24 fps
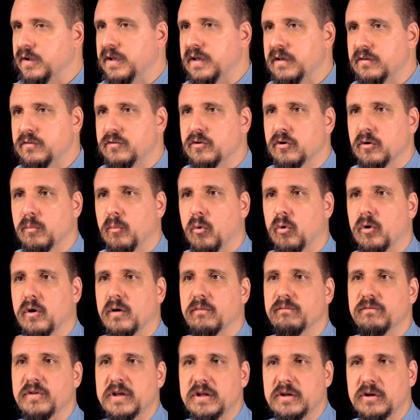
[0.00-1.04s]
easier, more
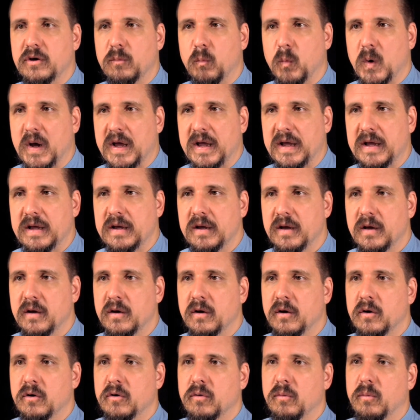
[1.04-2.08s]
convenient way,
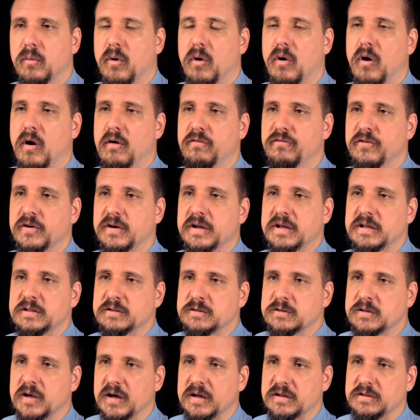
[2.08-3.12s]
often
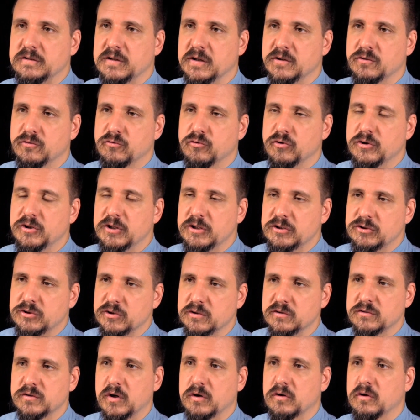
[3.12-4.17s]
insights and
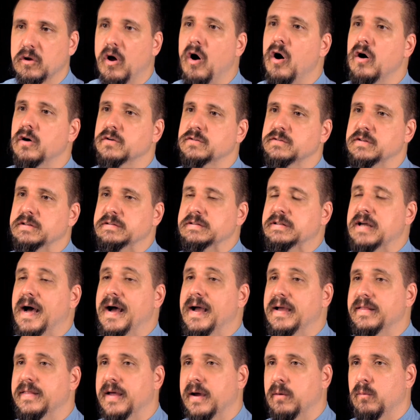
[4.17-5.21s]
traditions are lost and
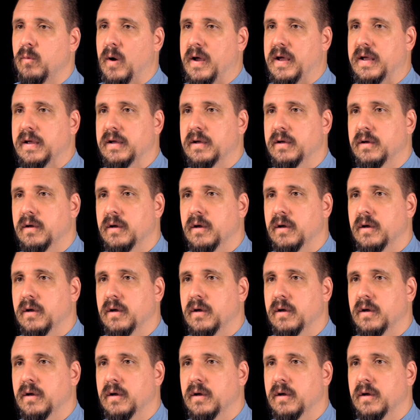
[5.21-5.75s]
die that way.